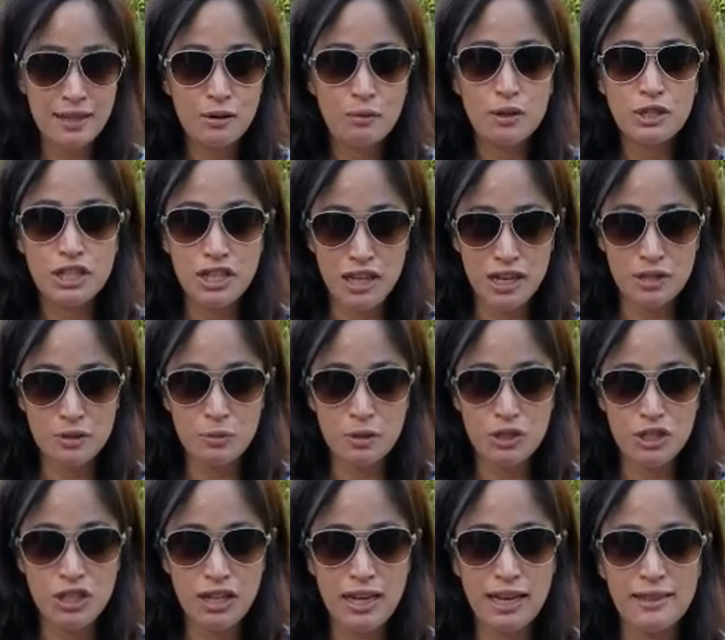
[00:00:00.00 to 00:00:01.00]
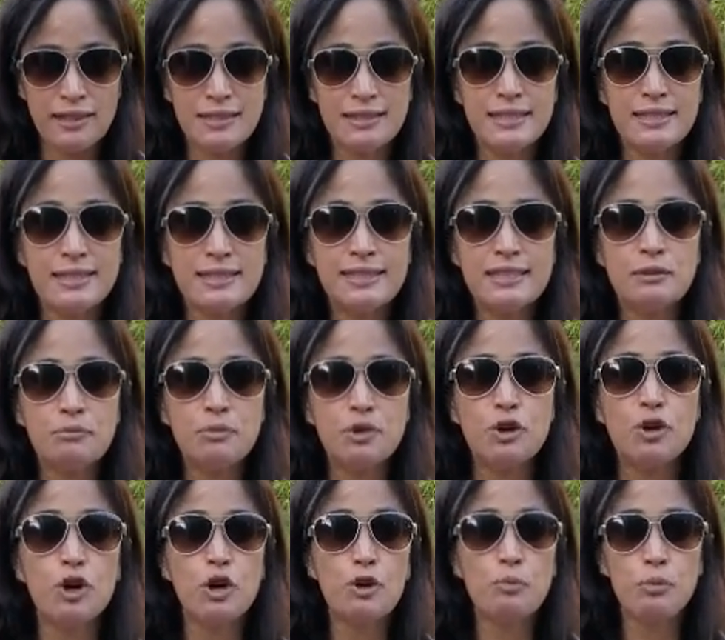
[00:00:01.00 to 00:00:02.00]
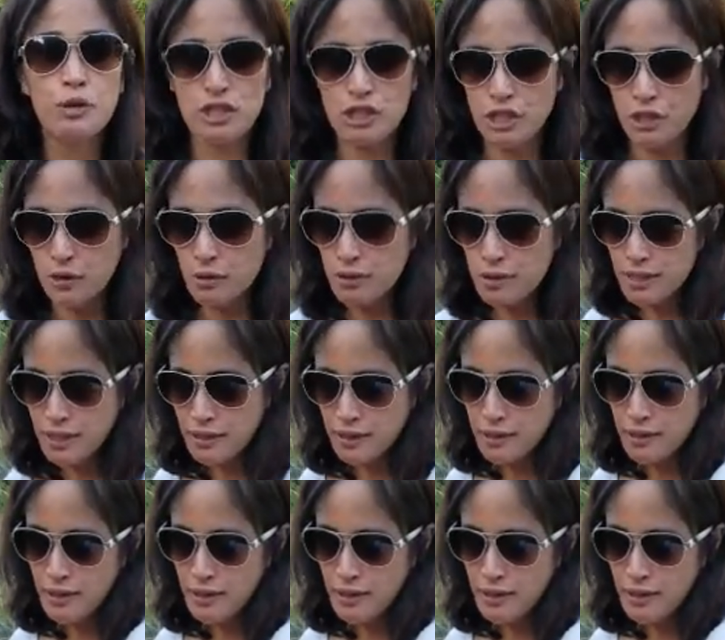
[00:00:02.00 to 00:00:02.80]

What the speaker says: What you get is what you get. This is a simple open tote.